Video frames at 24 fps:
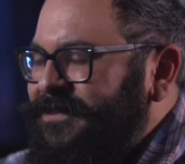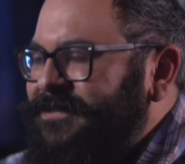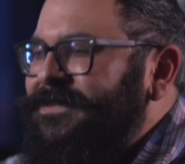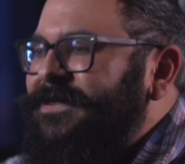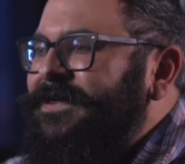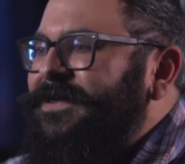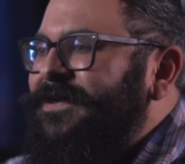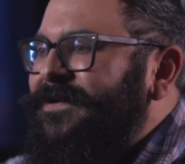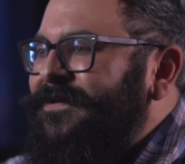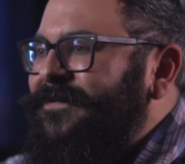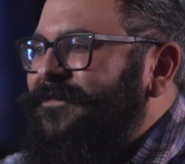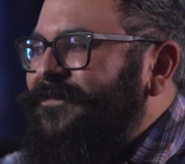just to
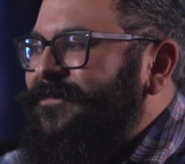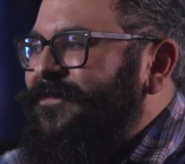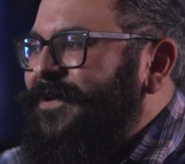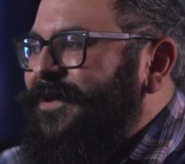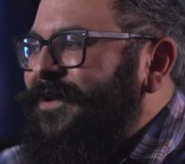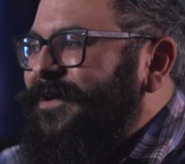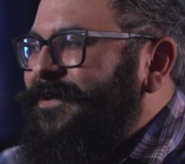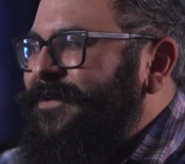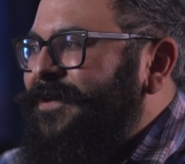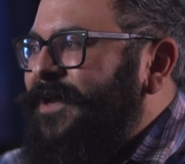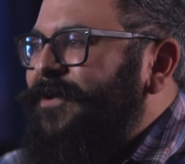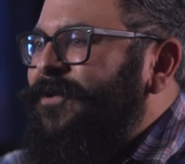give
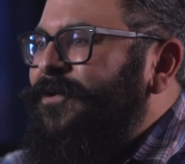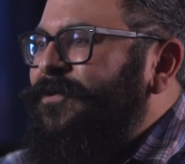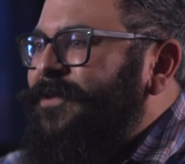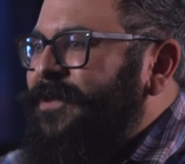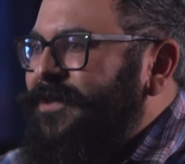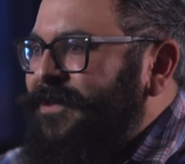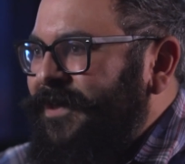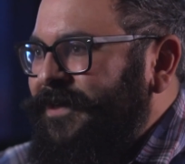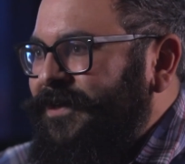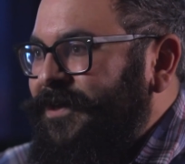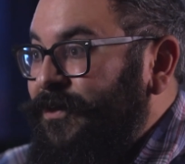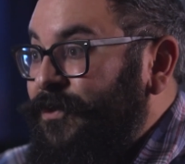not
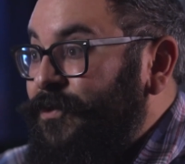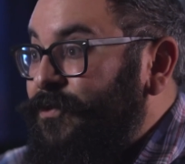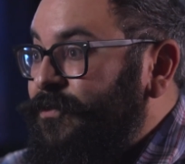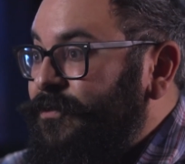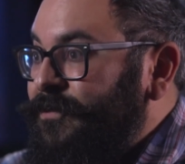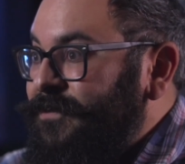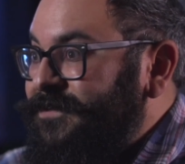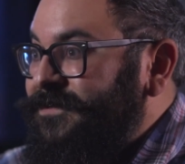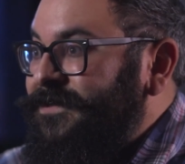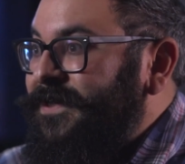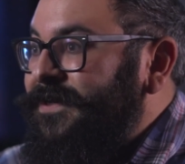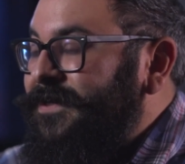only like a
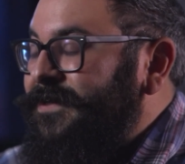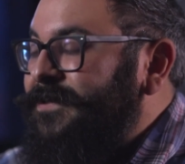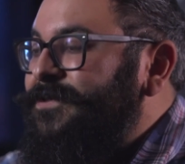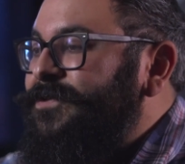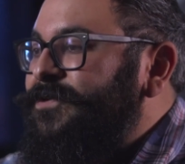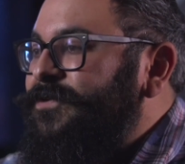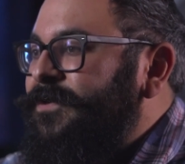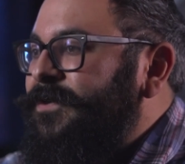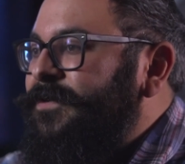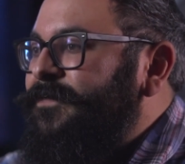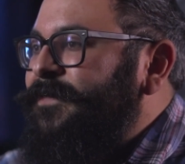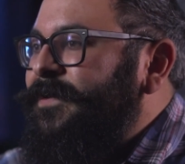cool aesthetic
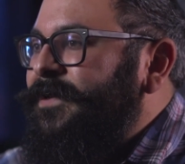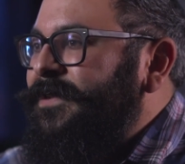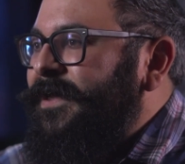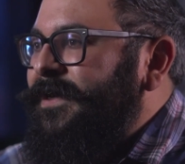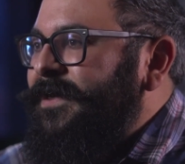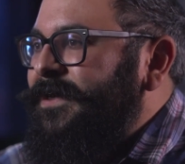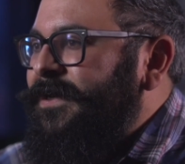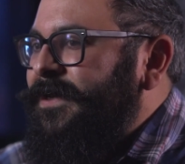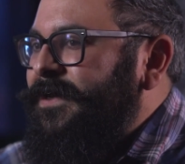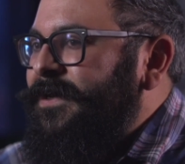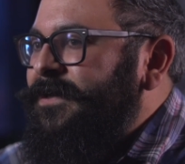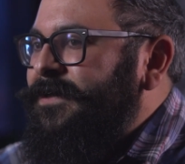to it, but
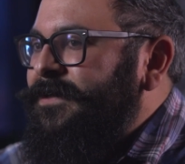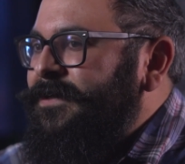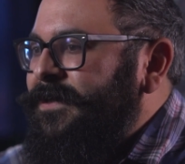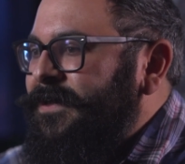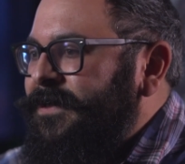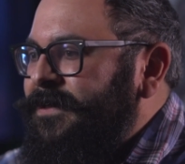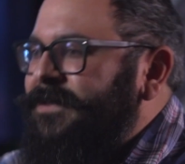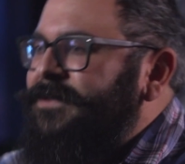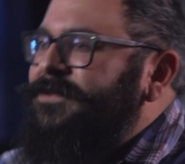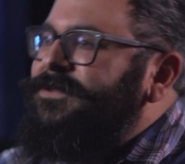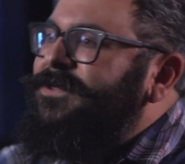like an